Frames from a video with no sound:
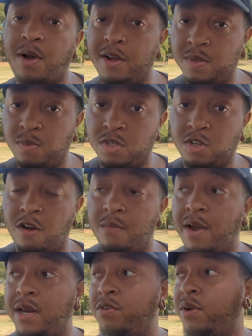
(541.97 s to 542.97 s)
possible
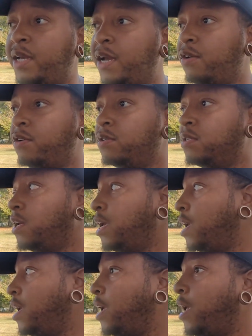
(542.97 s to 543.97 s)
Charmander encounters,
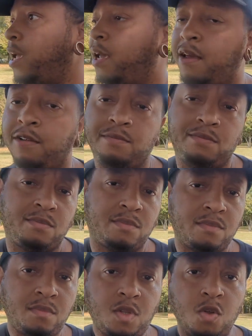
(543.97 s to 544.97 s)
and
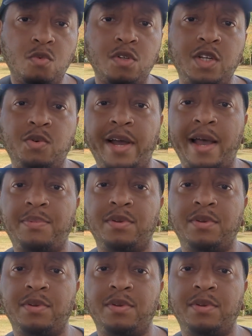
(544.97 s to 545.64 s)
we'll see what